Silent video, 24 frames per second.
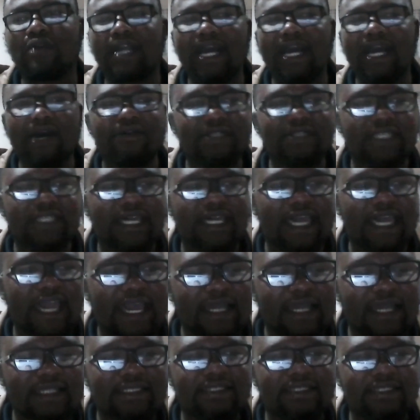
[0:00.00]

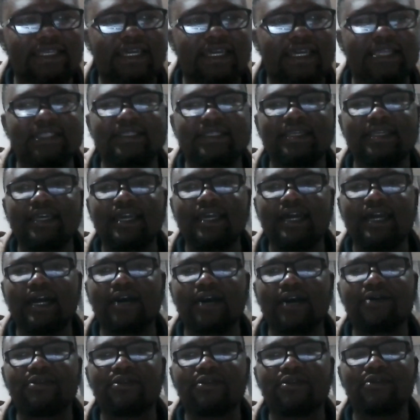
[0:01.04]
counteract that?
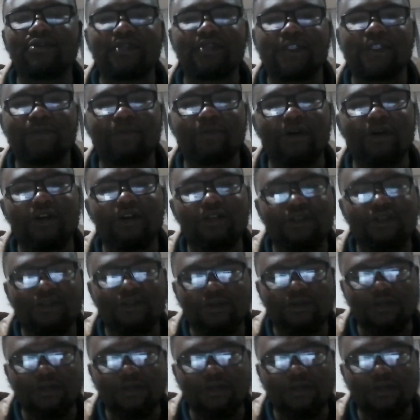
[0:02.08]
How do you respond to